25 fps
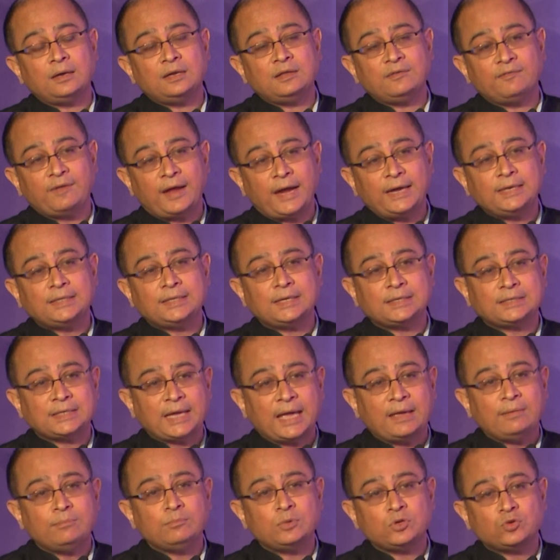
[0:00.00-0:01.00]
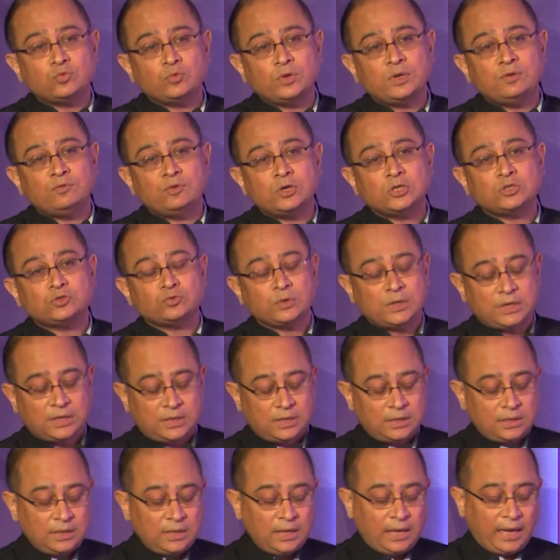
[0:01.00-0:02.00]
divide the time between virtual
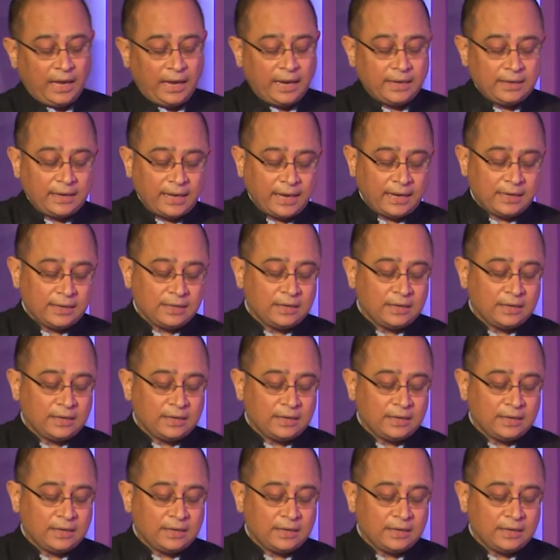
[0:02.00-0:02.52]
and